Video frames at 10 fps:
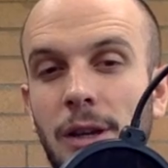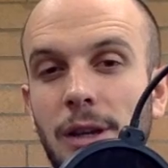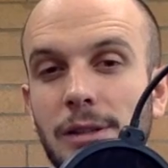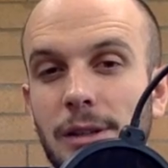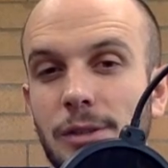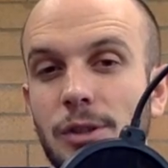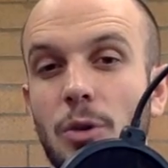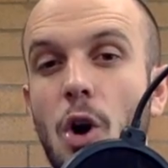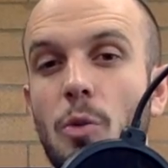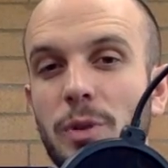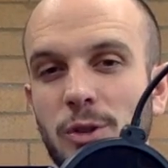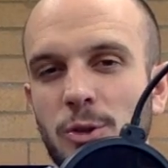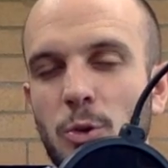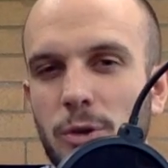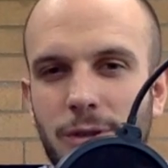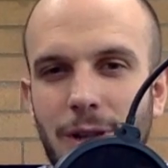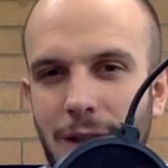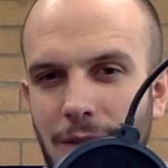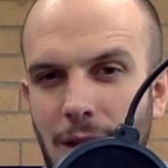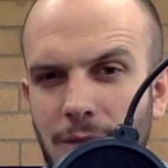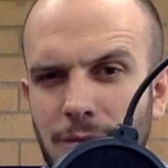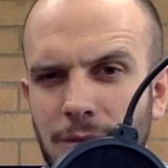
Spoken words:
is that it's so open source like that.